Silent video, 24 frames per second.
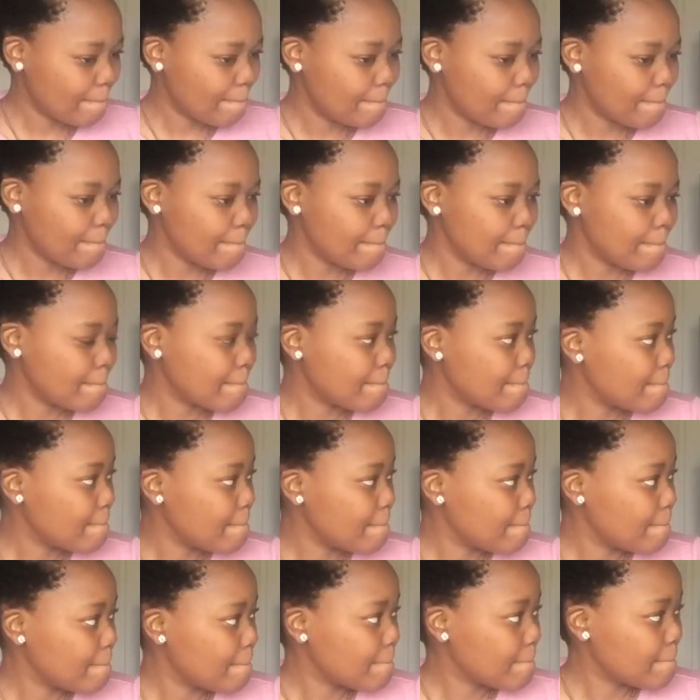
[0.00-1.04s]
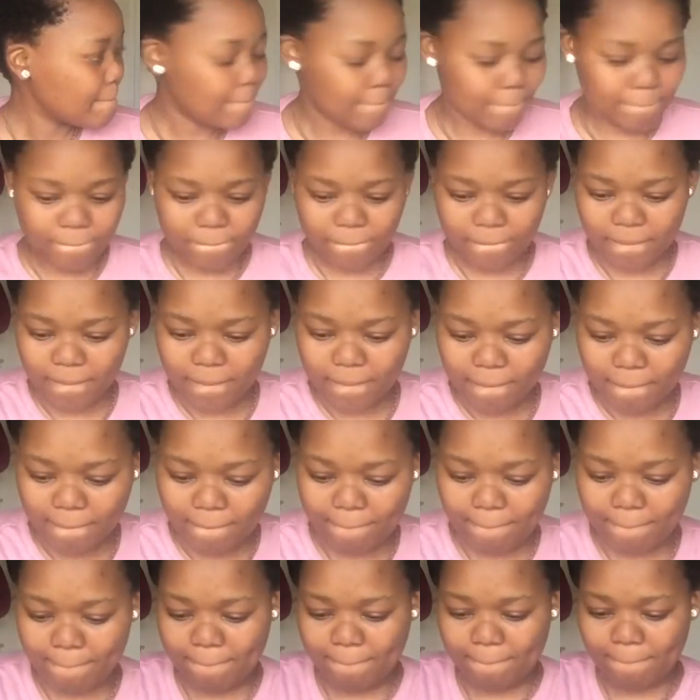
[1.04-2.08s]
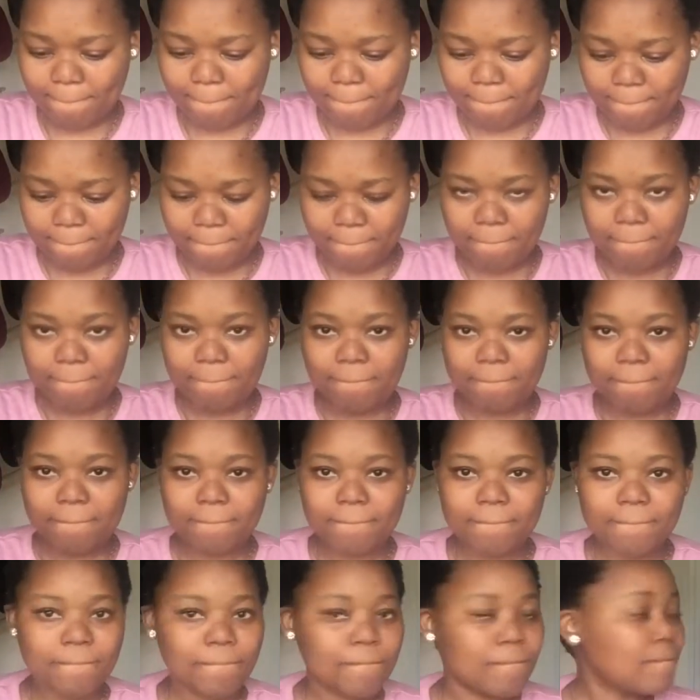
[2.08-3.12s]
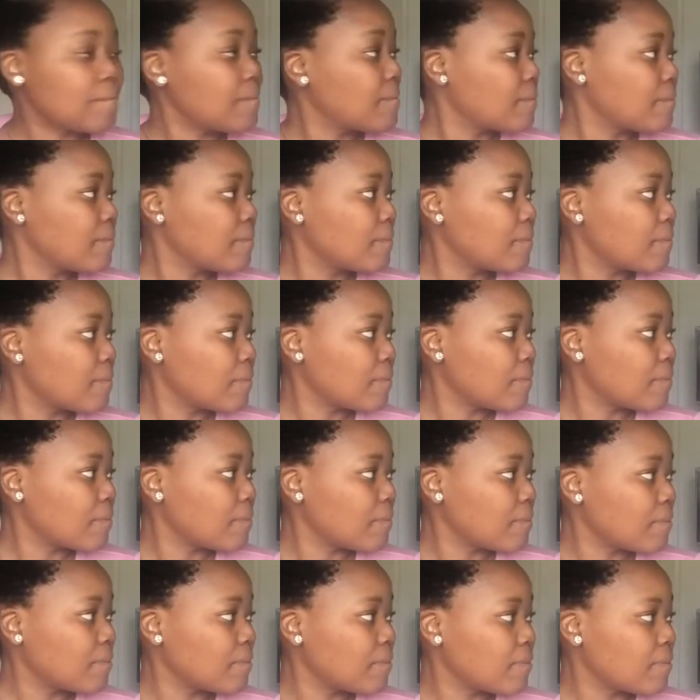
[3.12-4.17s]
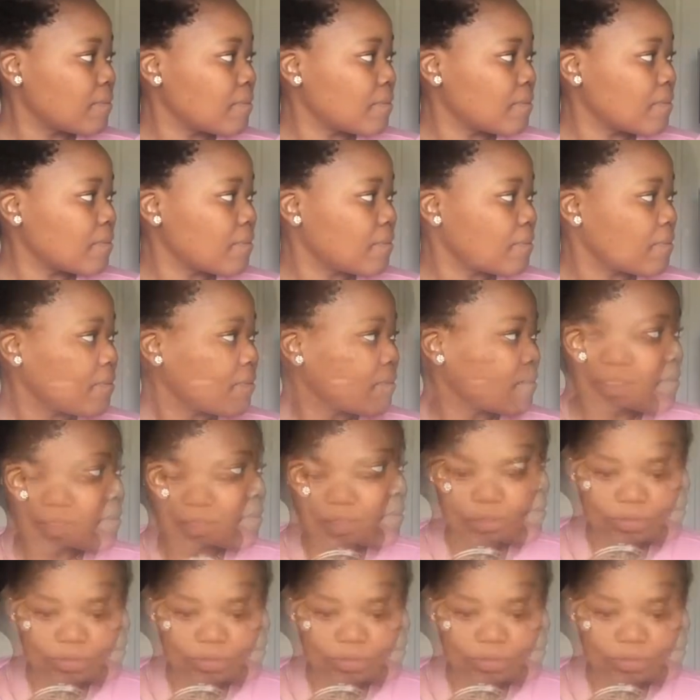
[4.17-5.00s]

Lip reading: (silent)